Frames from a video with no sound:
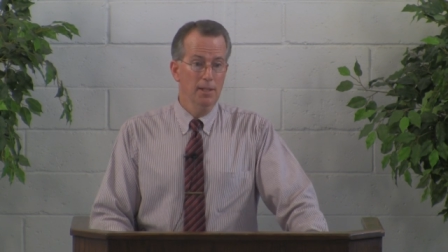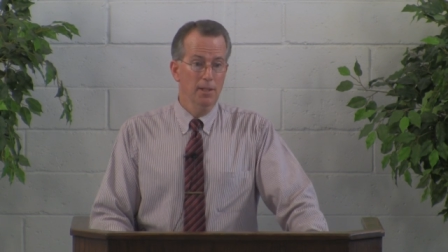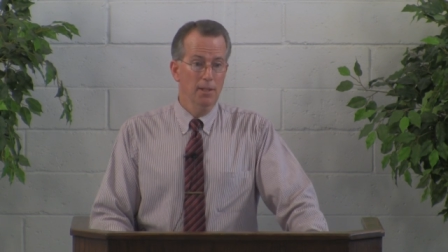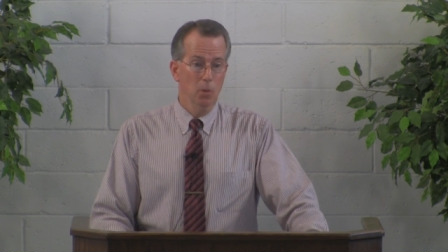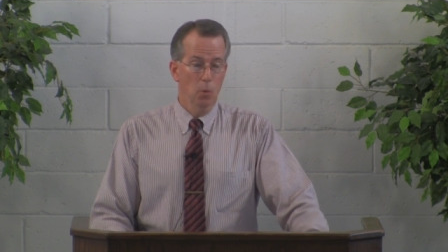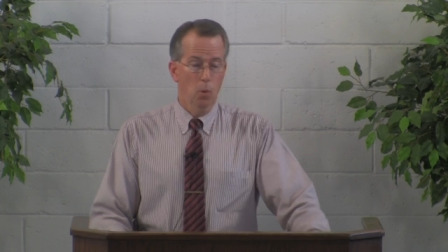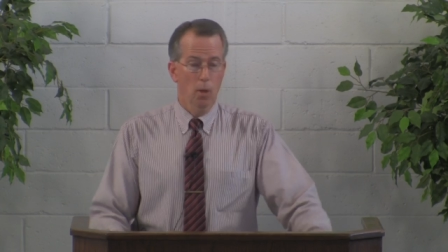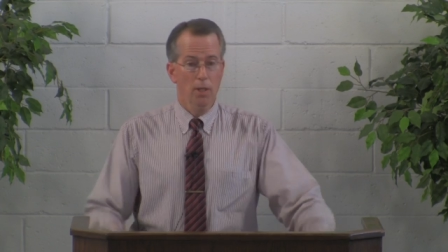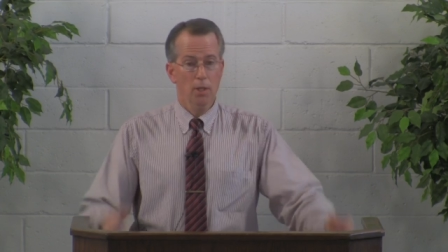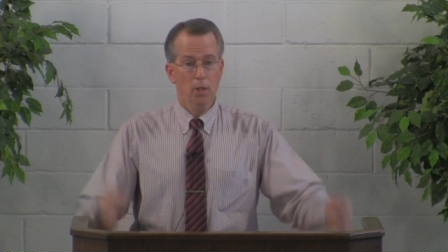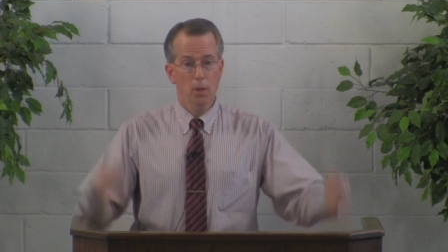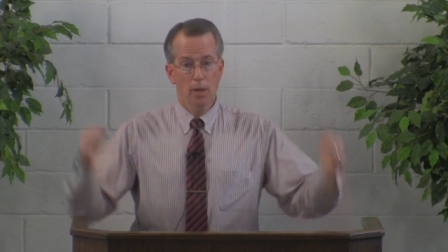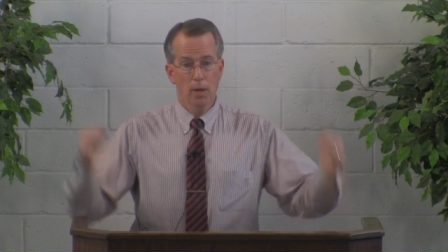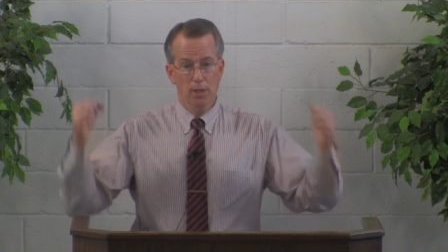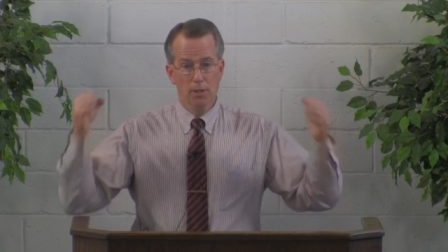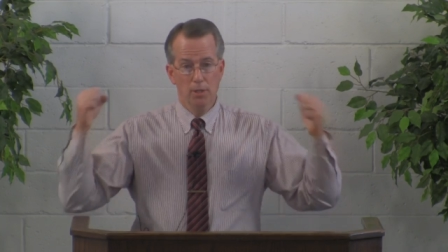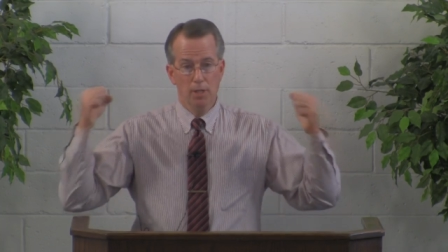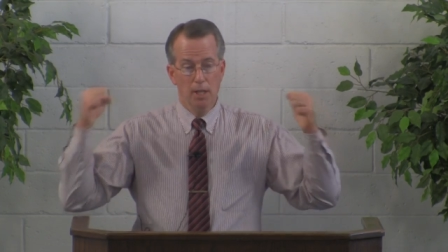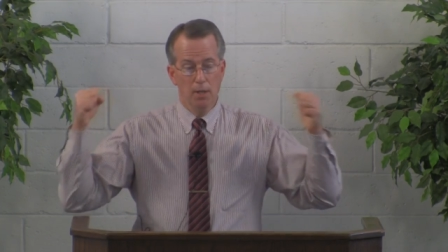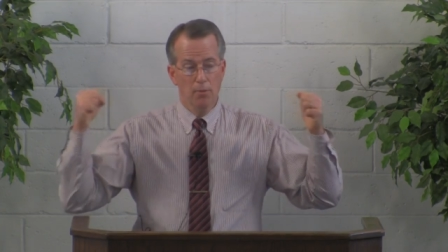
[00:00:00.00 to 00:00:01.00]
The one who
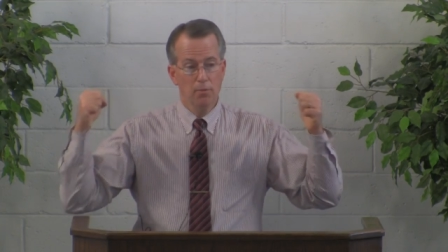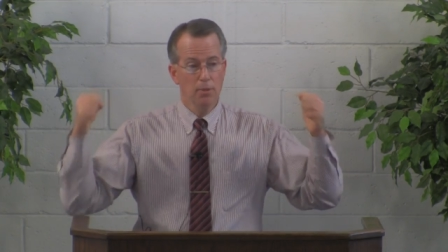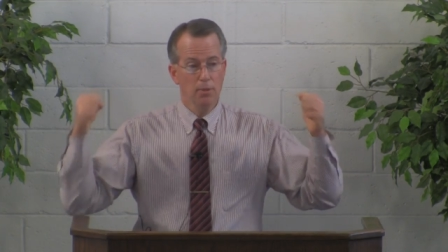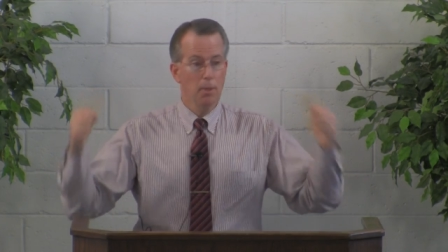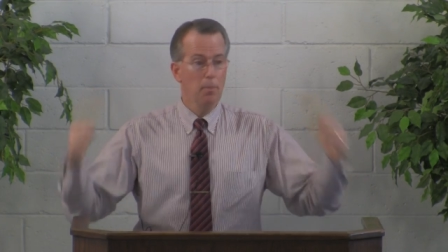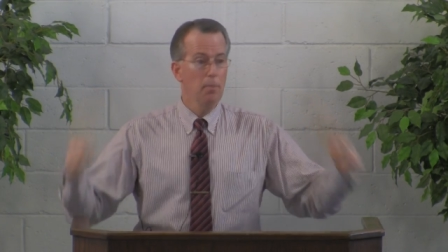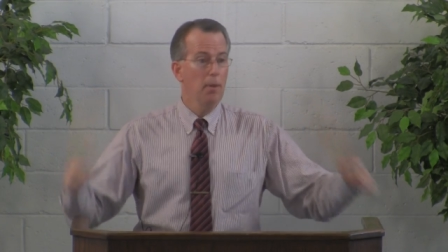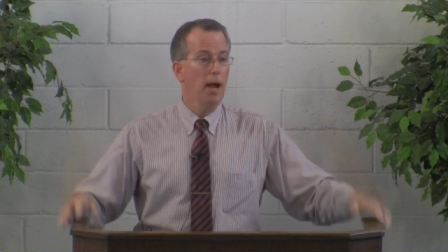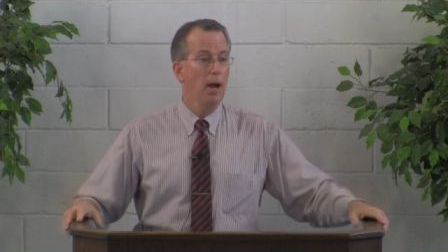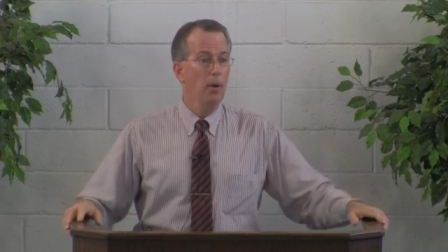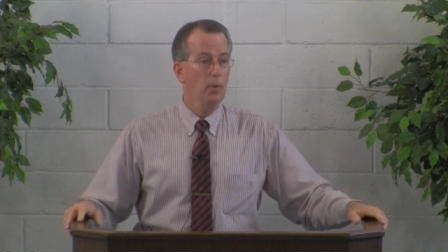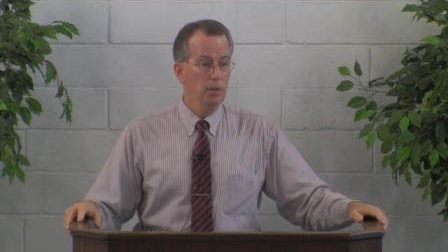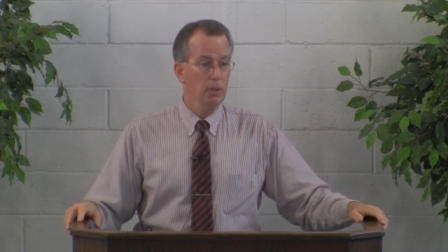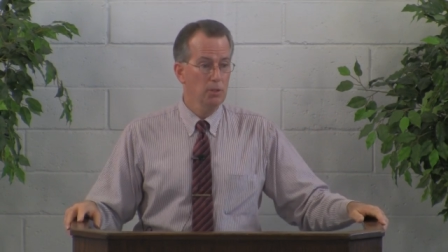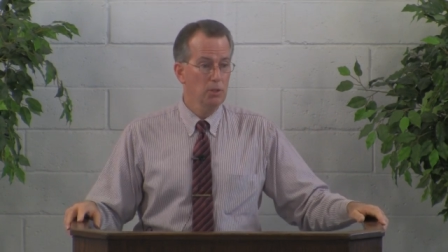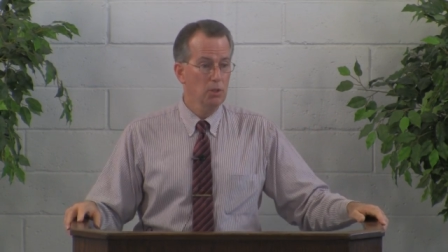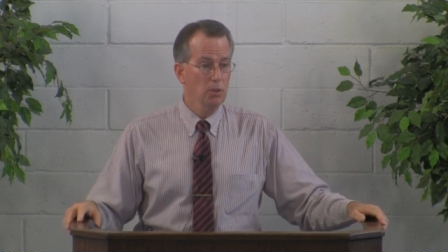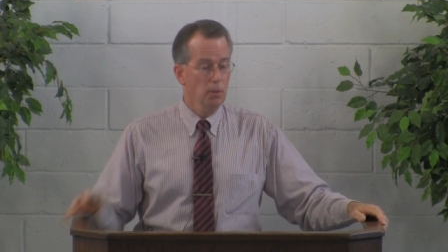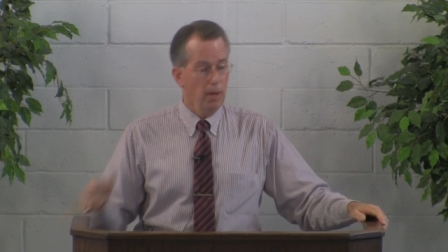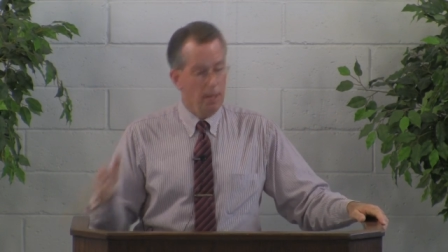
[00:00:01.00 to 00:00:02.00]
has infinite power and
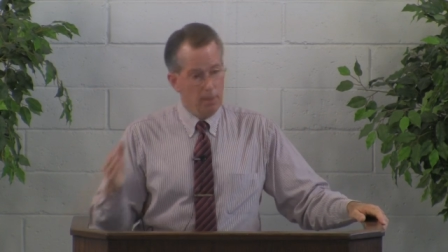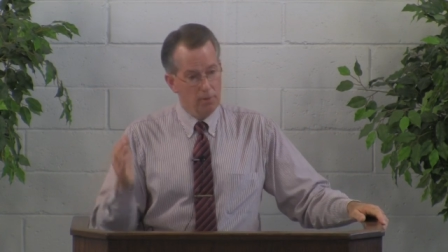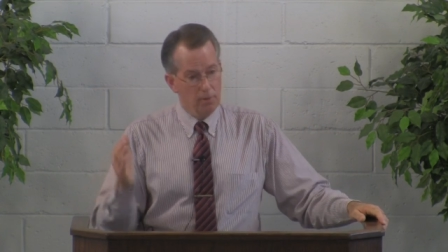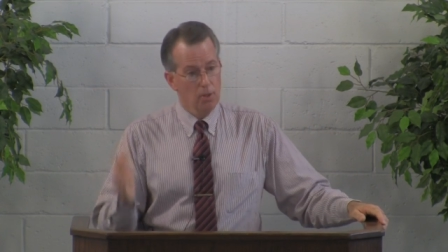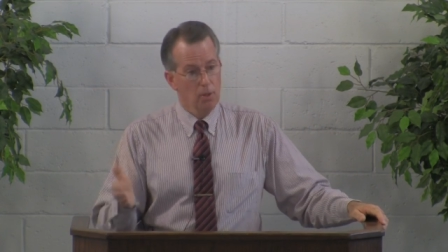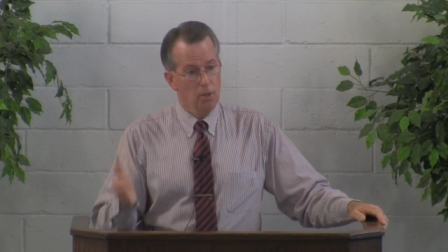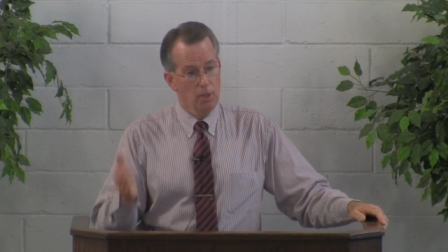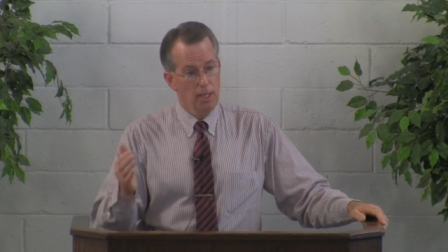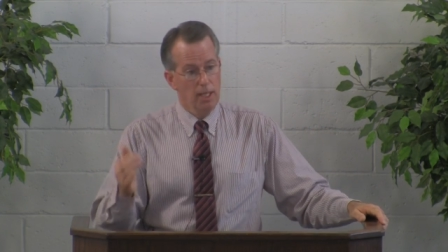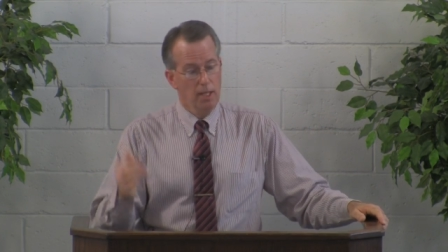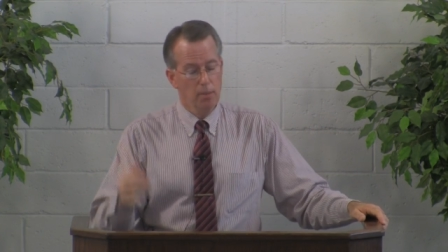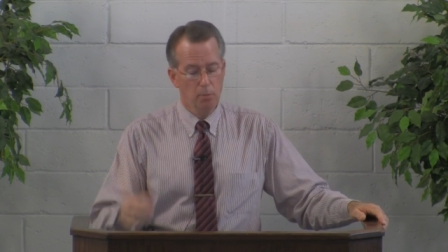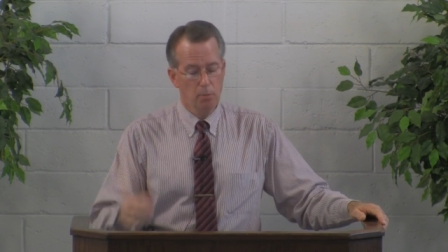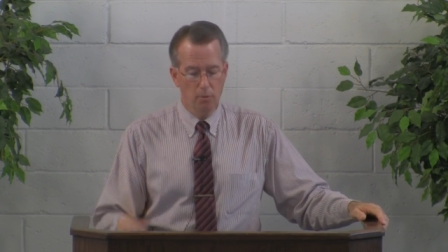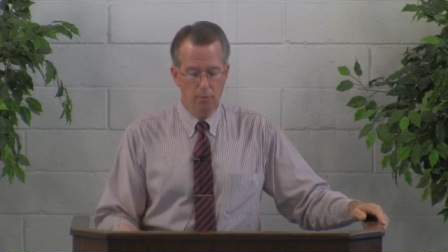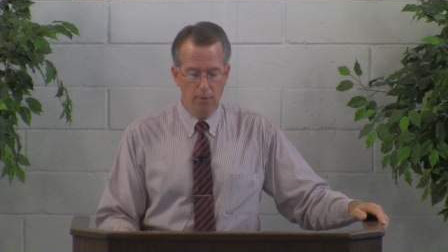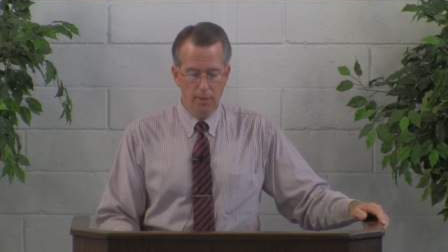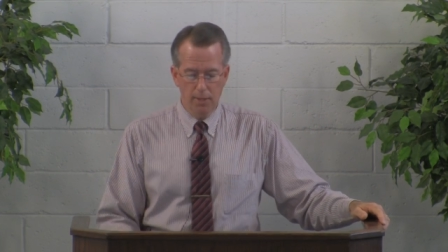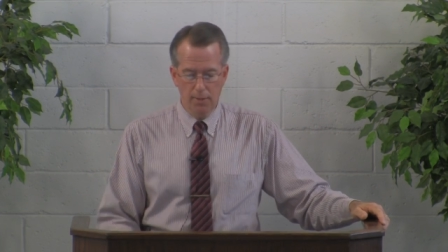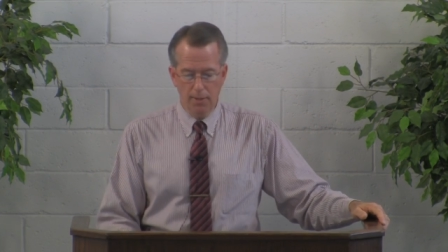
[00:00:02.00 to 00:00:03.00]
strength, could he have
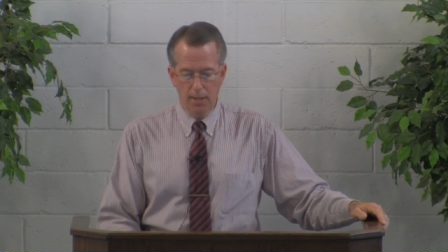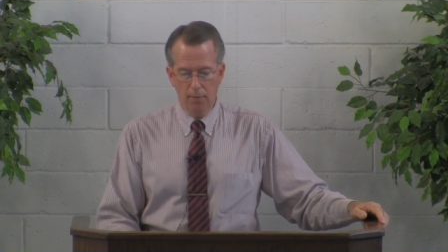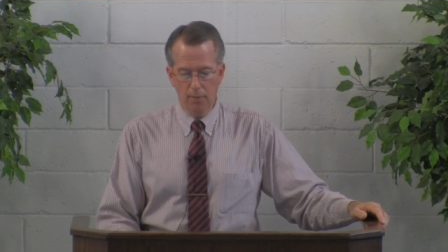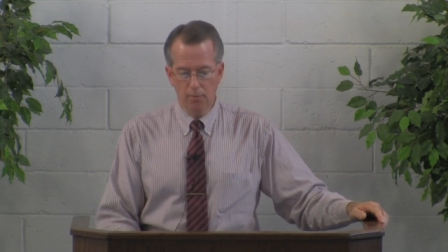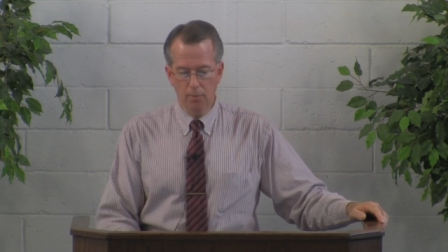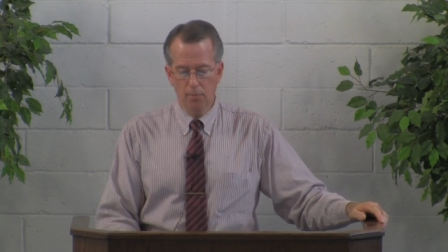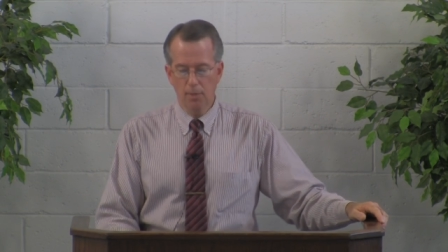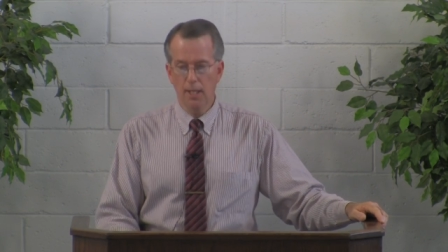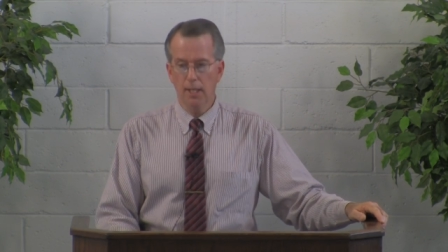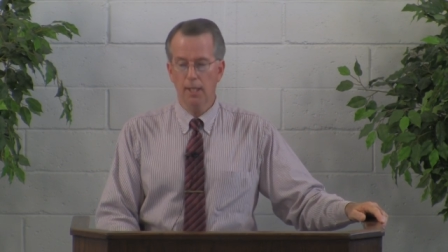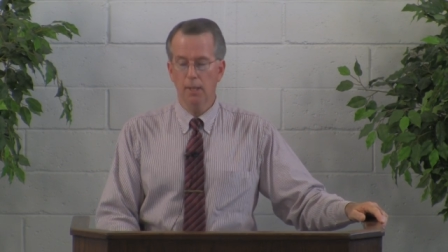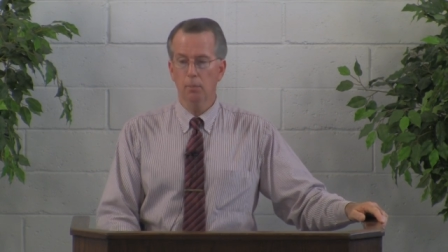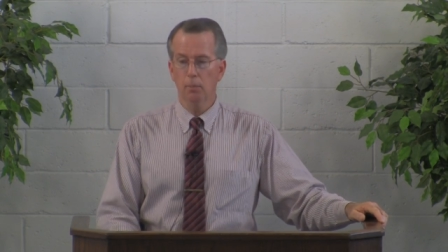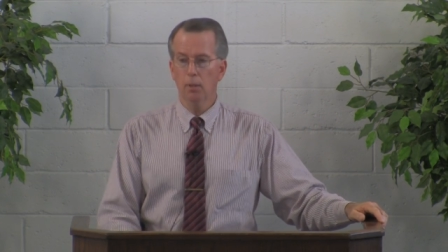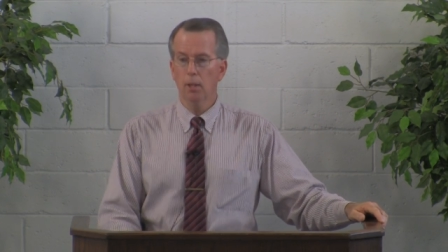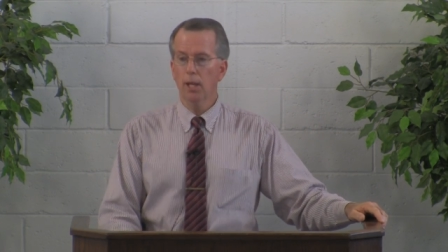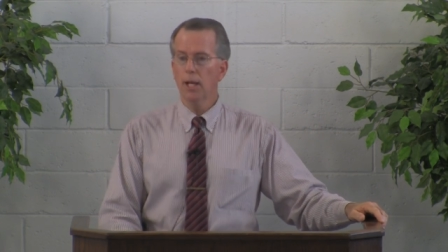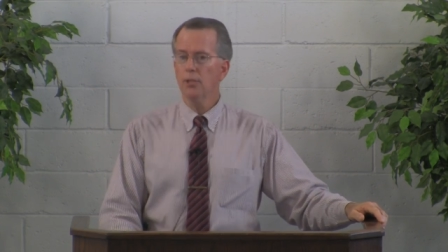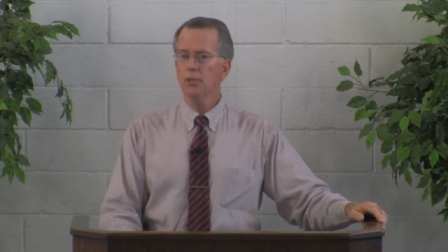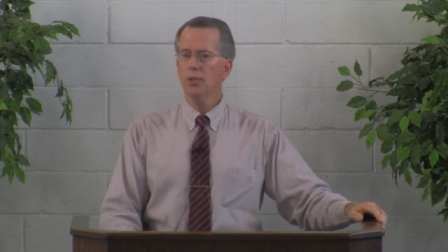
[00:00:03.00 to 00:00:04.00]
prevented that from taking
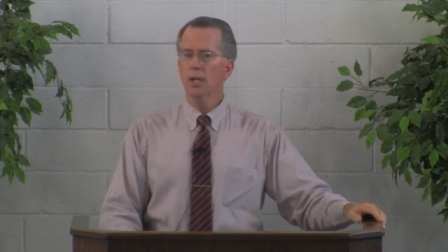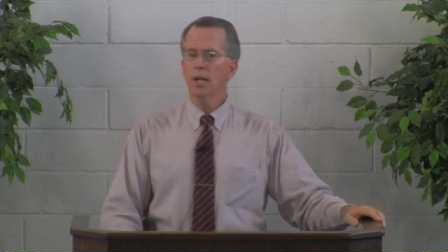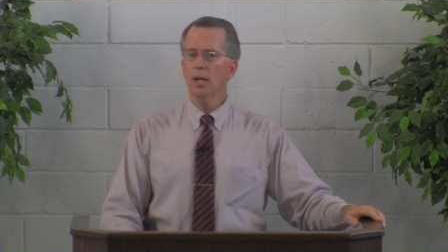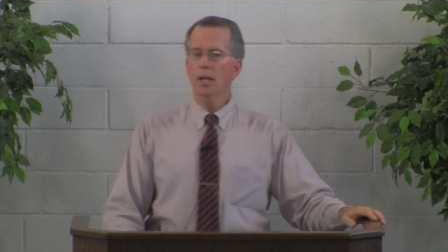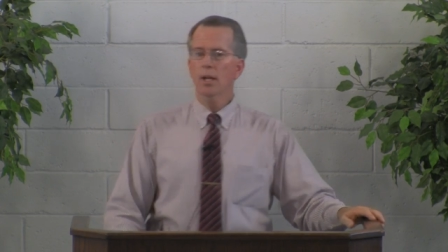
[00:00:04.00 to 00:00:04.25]
place?